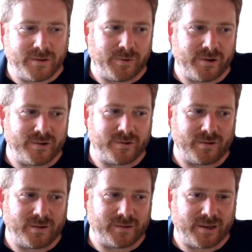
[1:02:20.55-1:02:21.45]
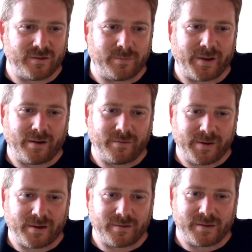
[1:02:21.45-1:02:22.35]
which bridges organizational
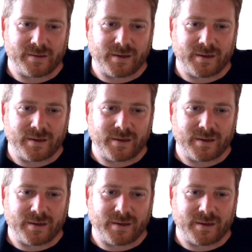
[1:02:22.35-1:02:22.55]
boundaries.